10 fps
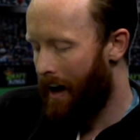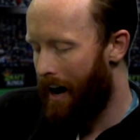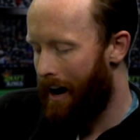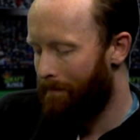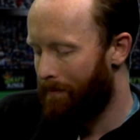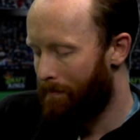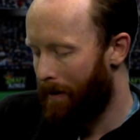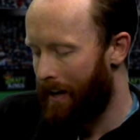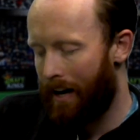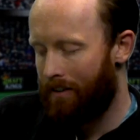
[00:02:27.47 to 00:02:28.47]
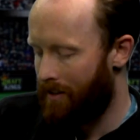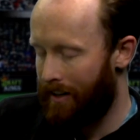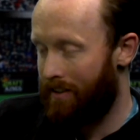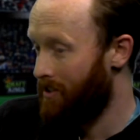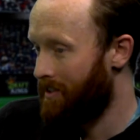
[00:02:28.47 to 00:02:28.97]

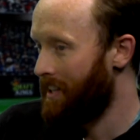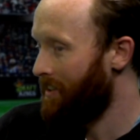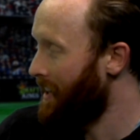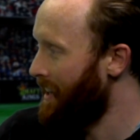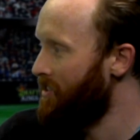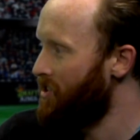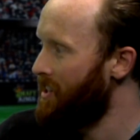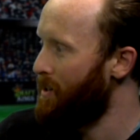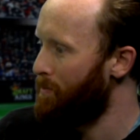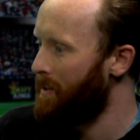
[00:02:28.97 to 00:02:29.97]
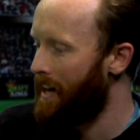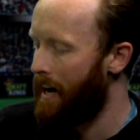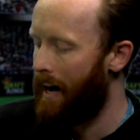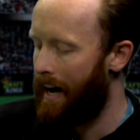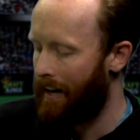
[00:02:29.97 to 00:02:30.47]
I just think the clean sheet will be
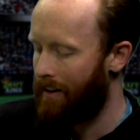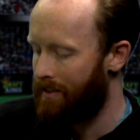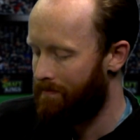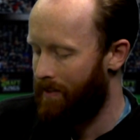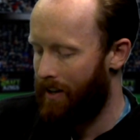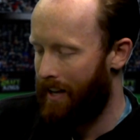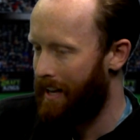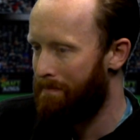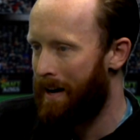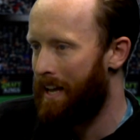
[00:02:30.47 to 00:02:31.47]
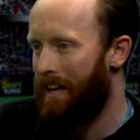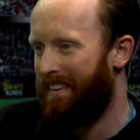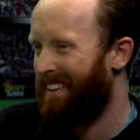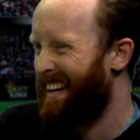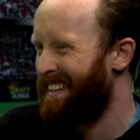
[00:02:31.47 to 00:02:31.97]
there, and
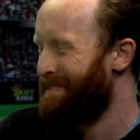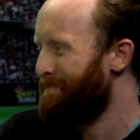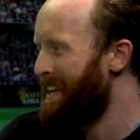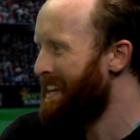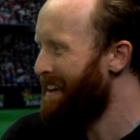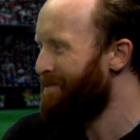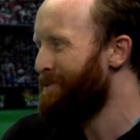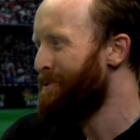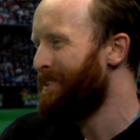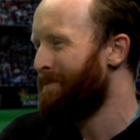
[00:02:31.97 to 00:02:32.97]
Hernandez may get forward.